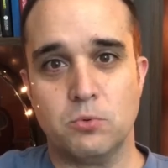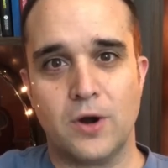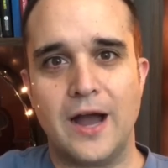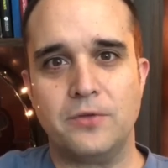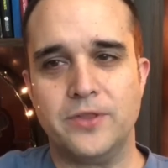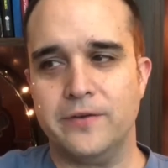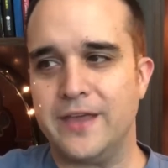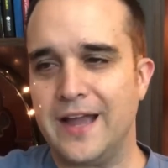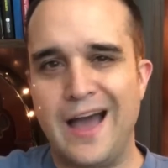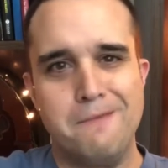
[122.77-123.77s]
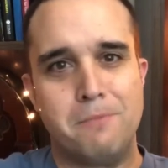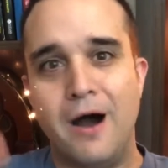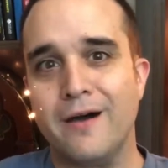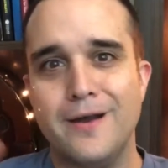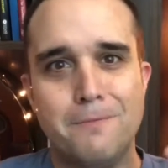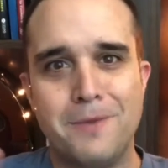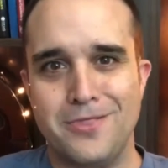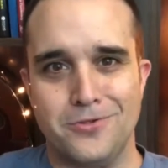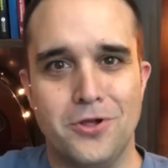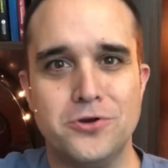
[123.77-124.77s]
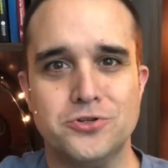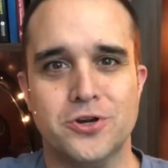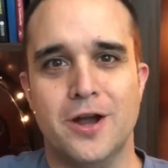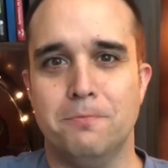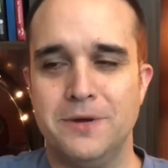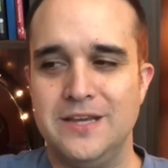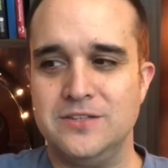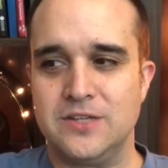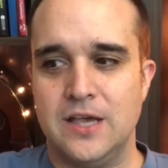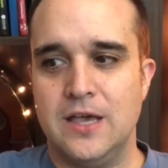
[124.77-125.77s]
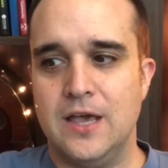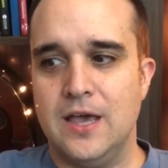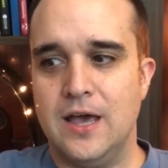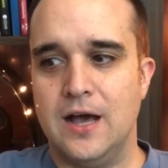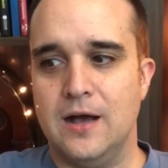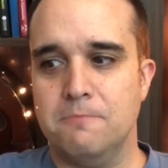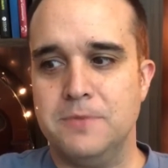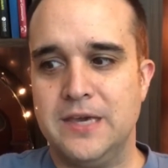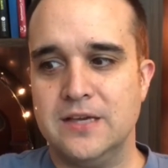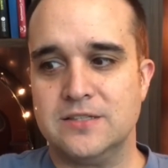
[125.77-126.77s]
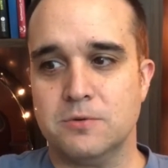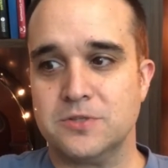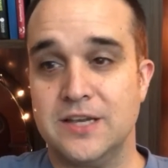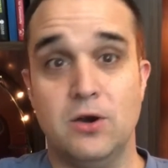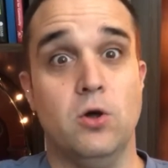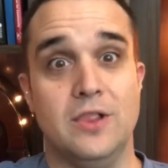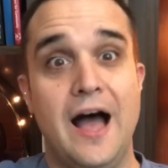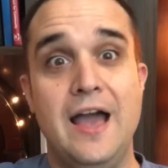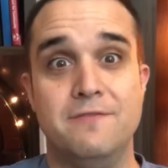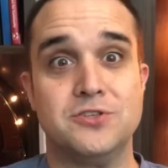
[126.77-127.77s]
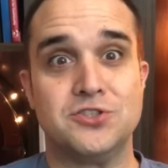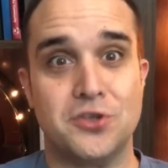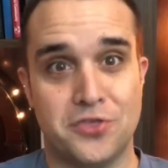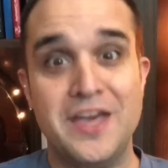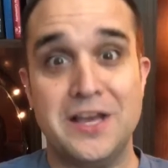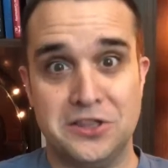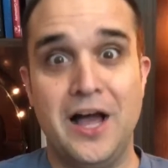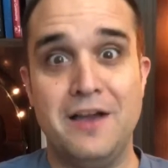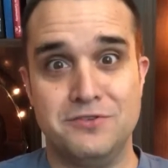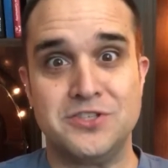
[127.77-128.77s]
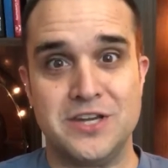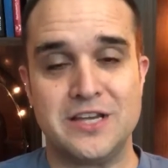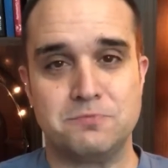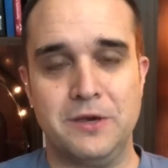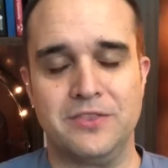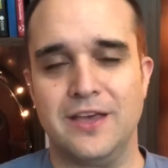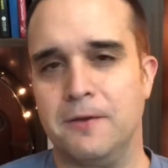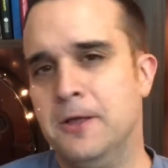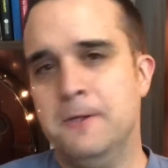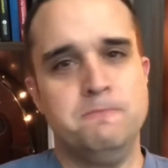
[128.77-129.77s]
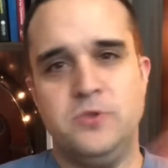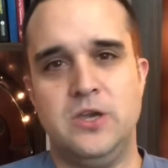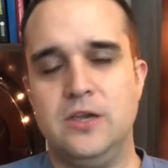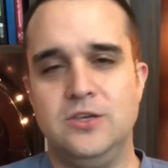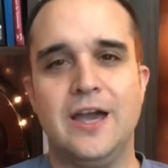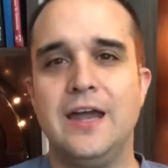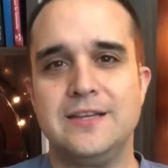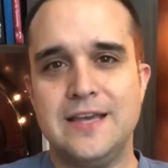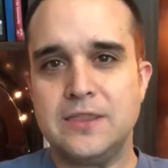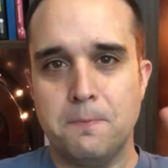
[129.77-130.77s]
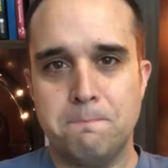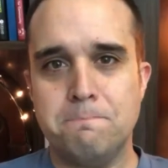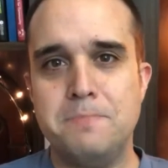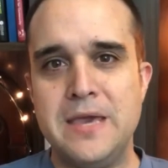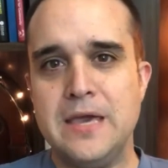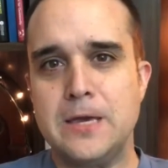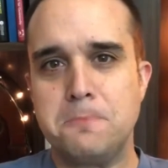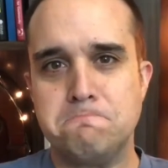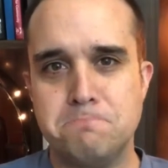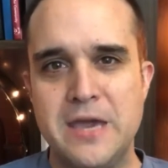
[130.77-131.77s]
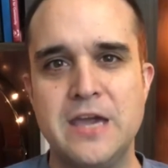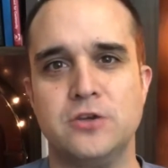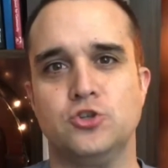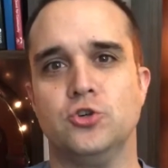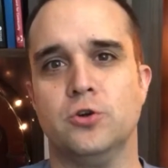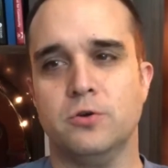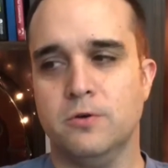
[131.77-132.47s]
out there that got bought up by the larger companies because they were saying, oh, live is the thing, live is the next big thing. You got to take the big picture